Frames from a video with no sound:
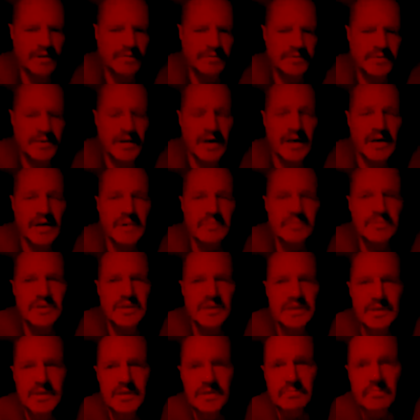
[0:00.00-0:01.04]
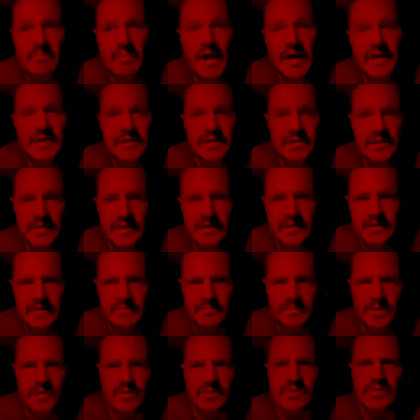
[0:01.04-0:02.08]
after I emptied it manually
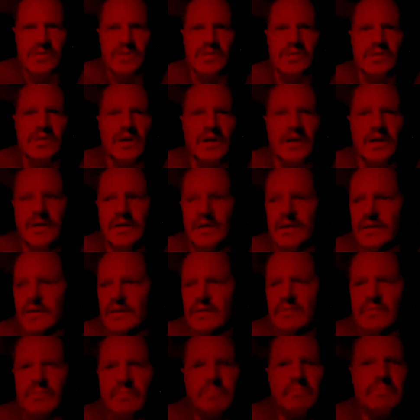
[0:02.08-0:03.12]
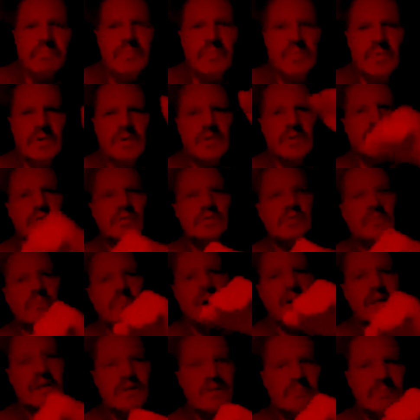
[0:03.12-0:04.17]
the bulge I used the
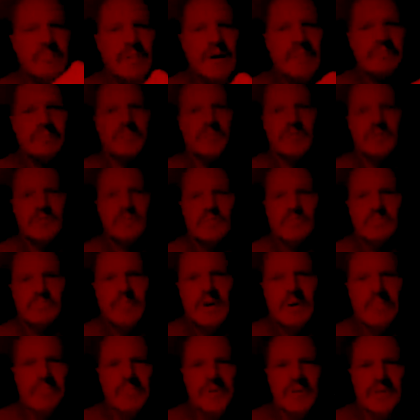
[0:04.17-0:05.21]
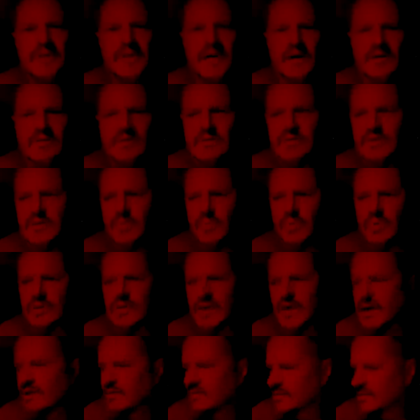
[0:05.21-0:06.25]
manual pump to pump it out, the
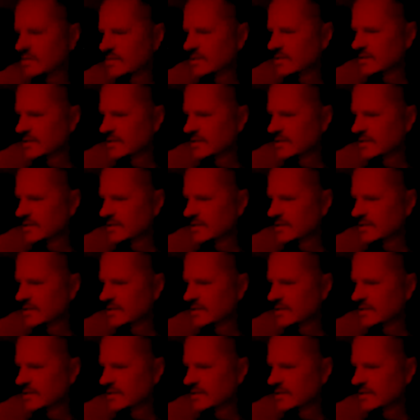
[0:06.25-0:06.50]
water out.